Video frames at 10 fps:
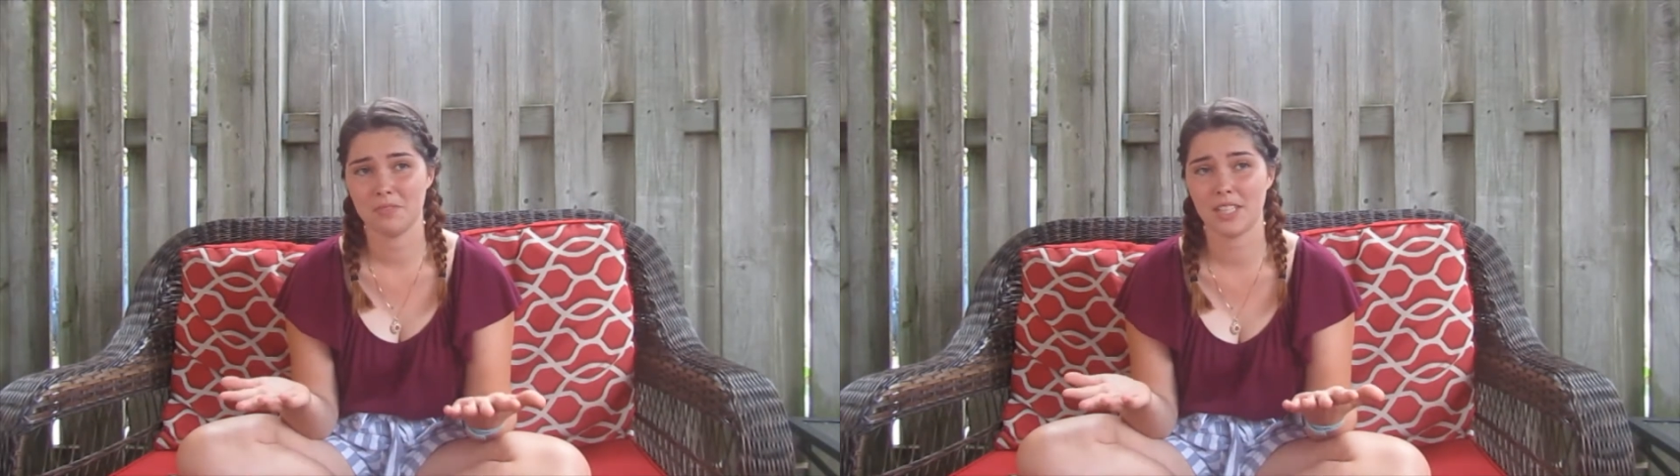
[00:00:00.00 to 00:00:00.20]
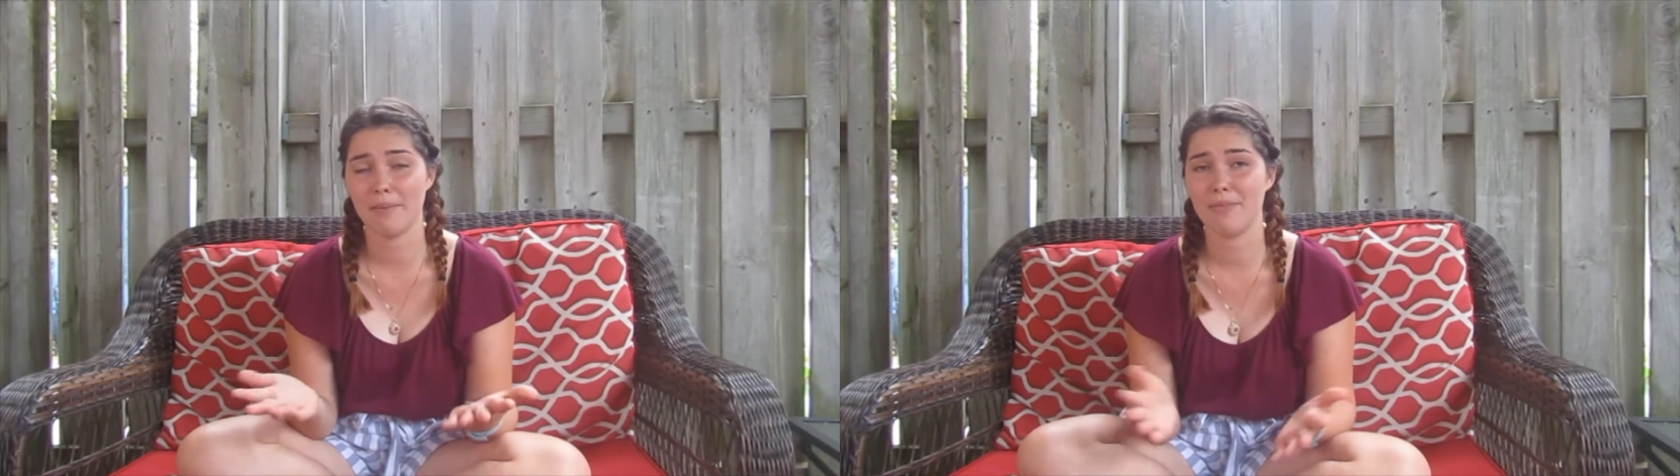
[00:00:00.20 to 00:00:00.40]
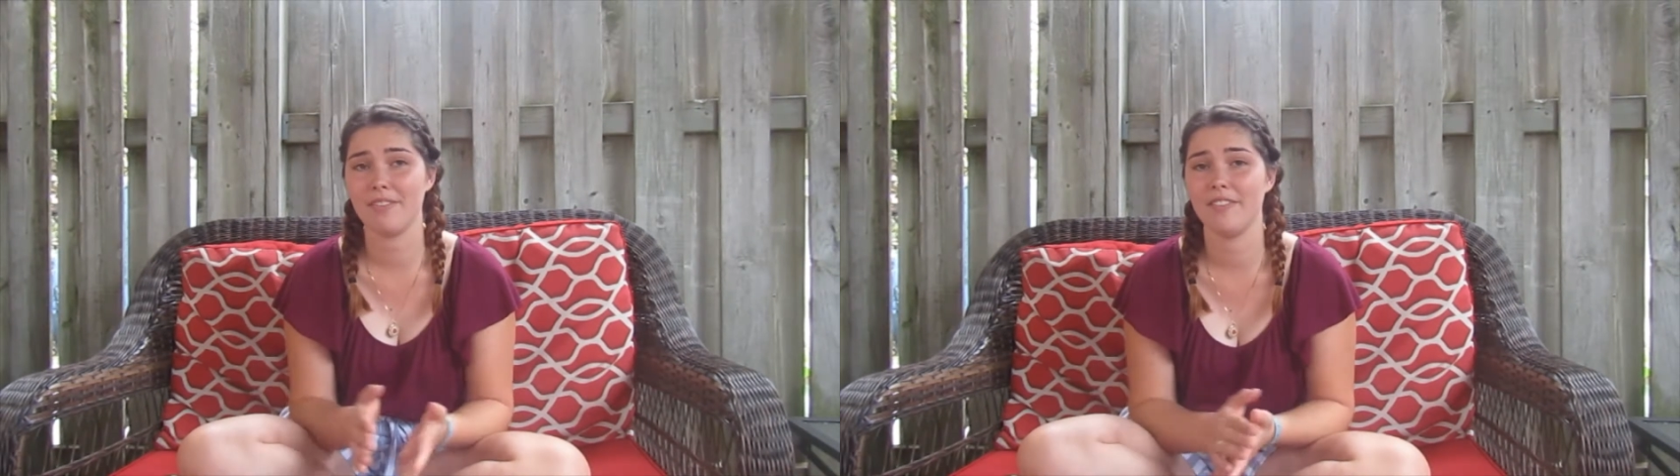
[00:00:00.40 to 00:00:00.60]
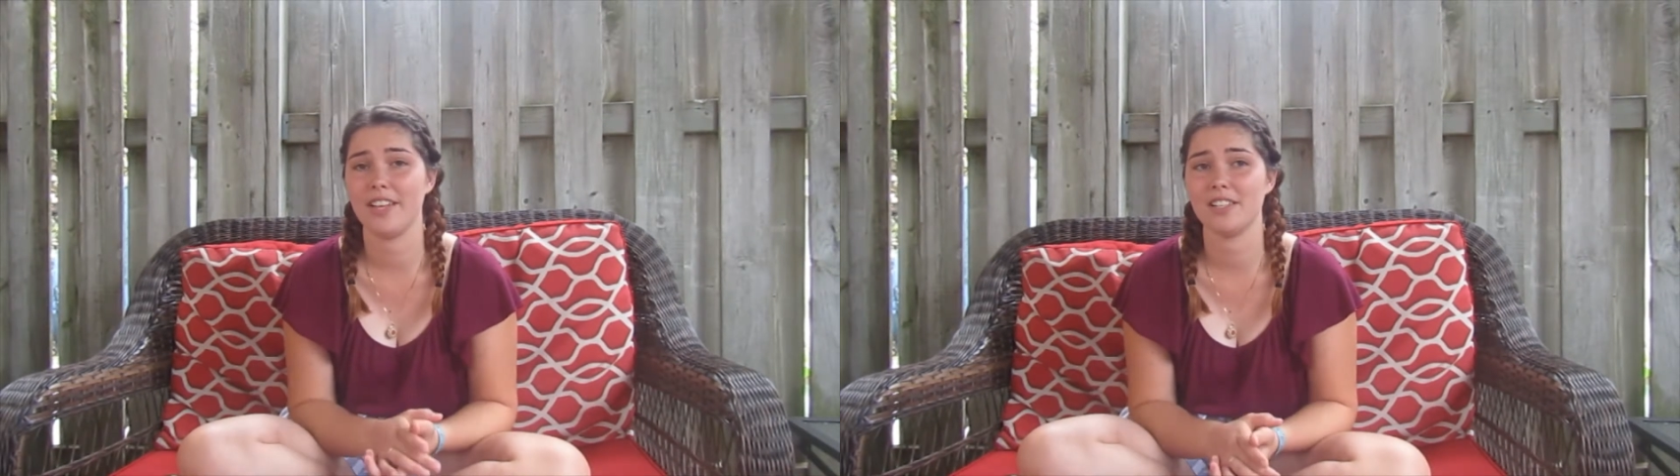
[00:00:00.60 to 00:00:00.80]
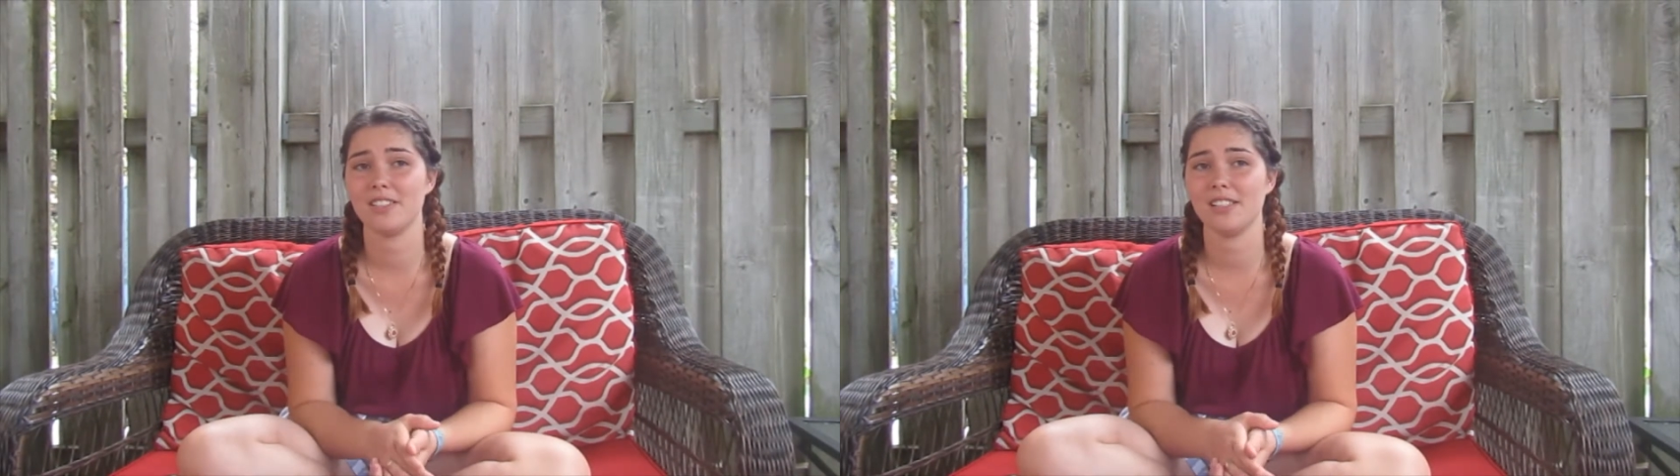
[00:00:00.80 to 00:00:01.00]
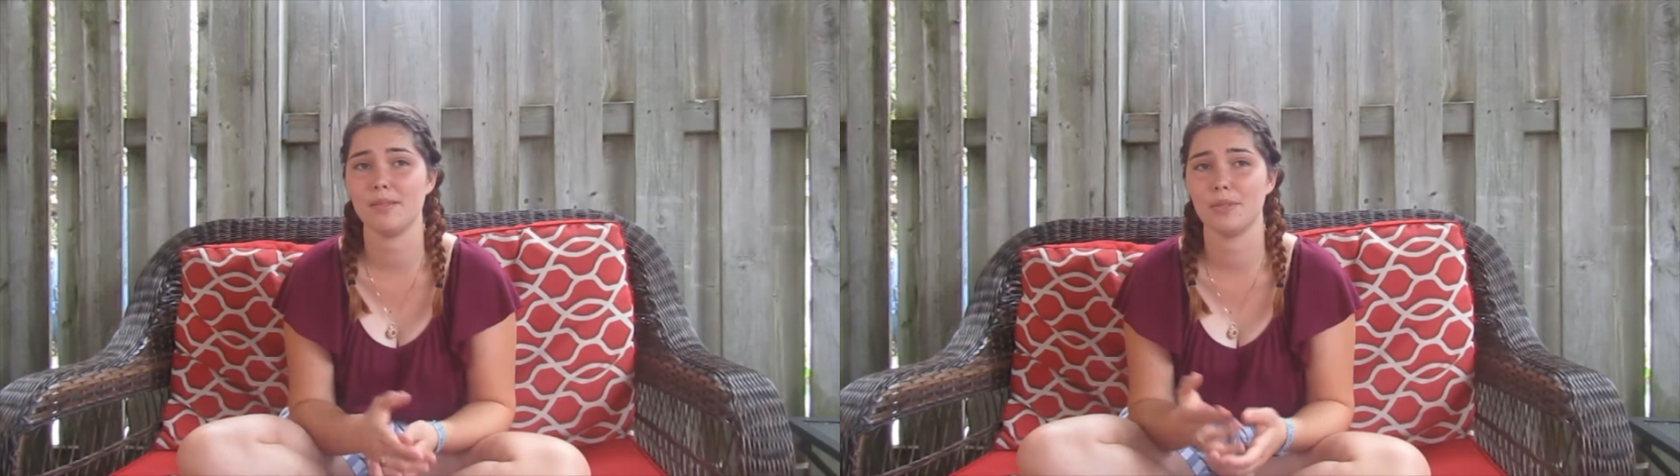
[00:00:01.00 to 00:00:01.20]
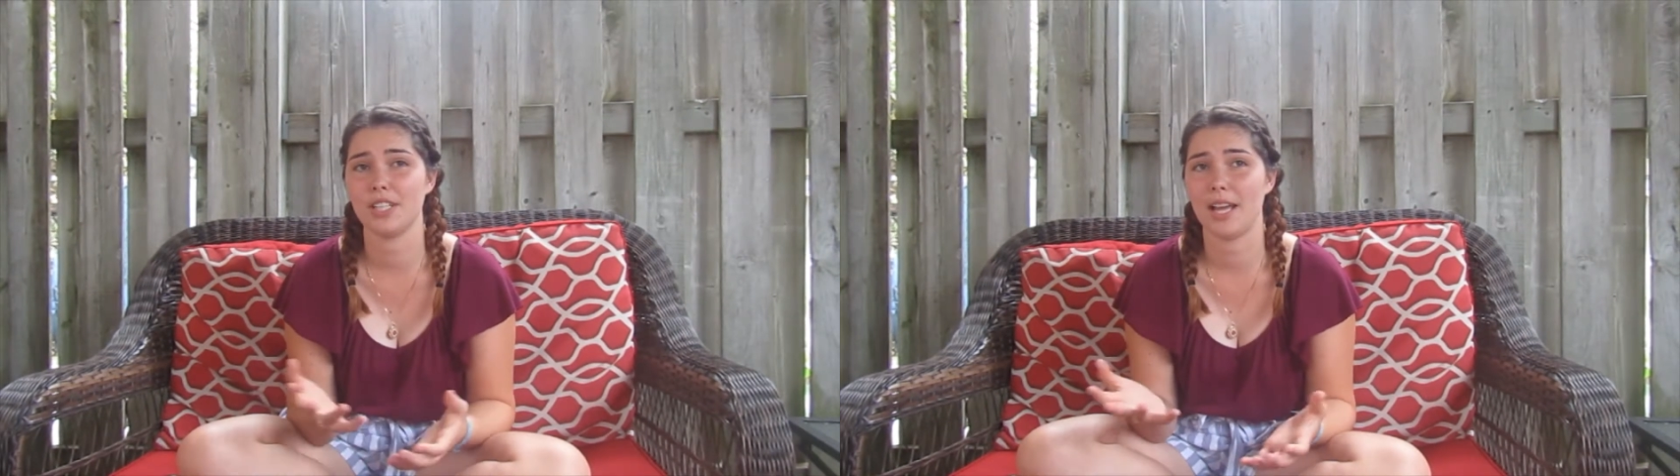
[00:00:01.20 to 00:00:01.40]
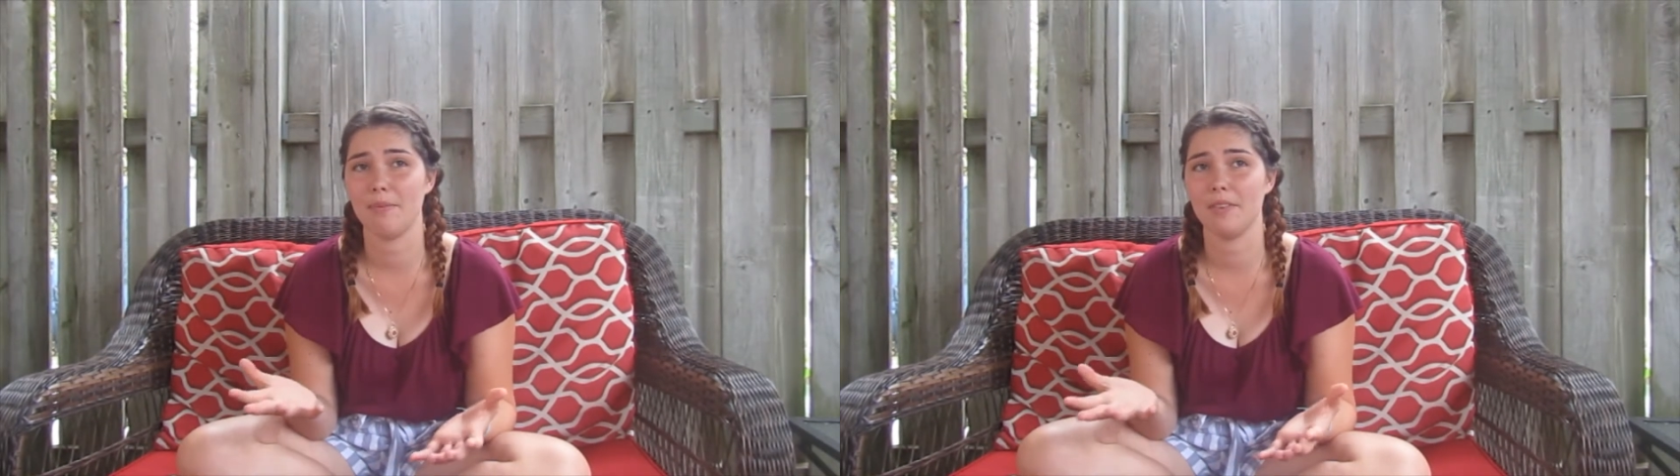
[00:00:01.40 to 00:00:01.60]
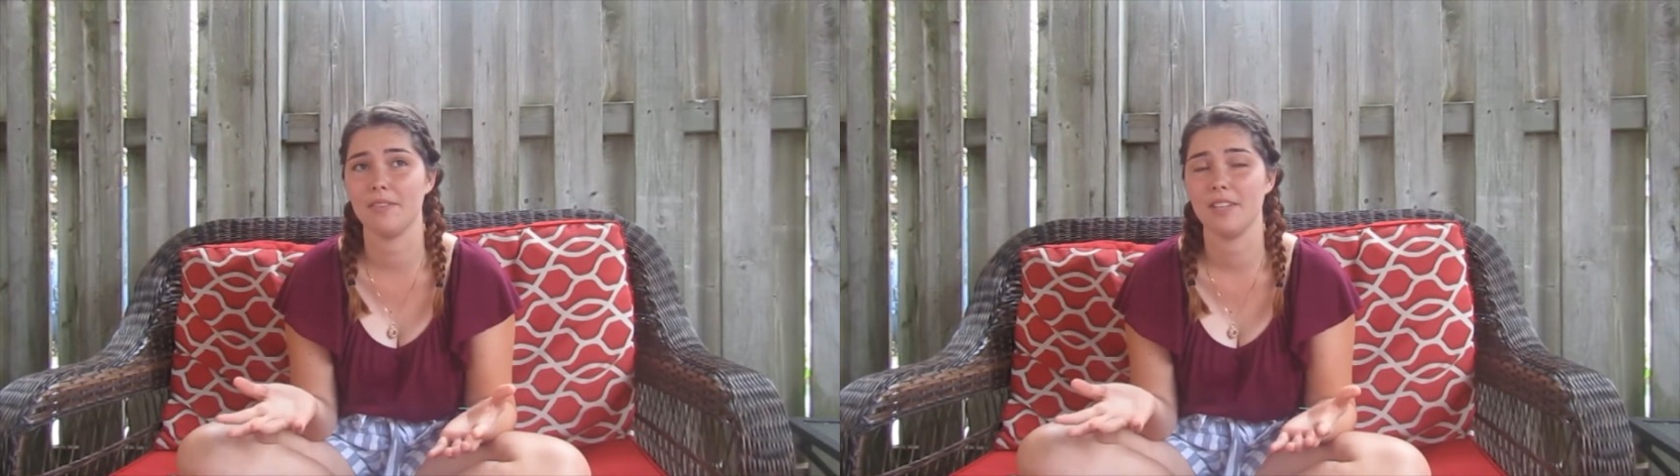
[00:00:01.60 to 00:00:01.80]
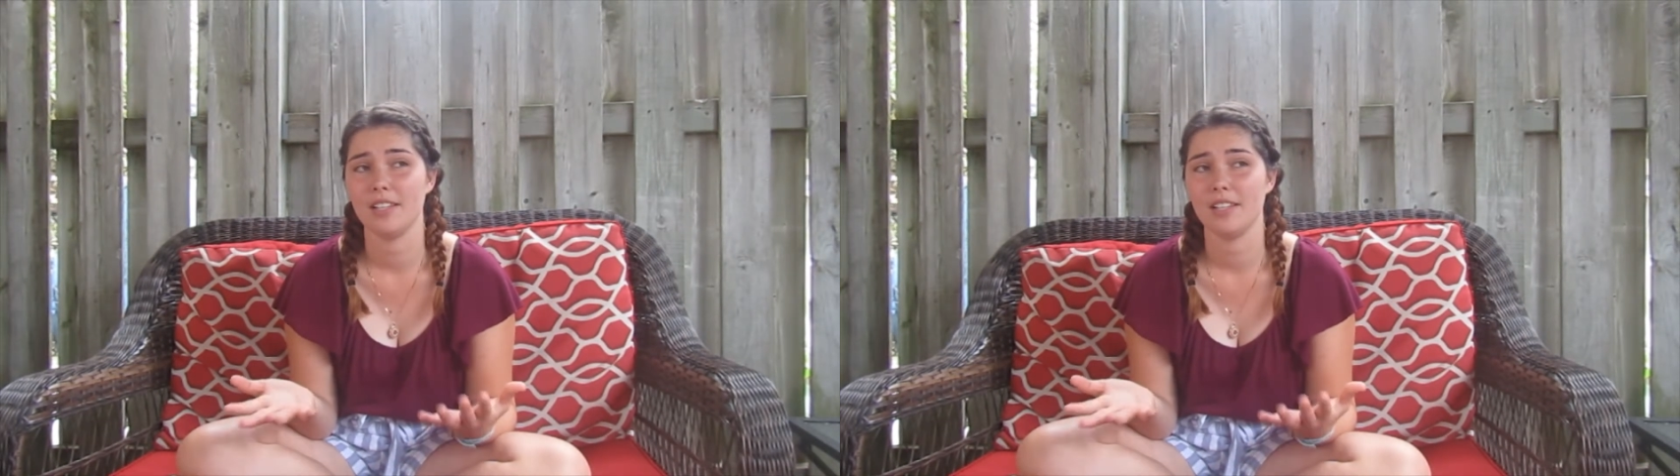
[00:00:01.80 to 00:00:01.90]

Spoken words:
type of evangelism or type of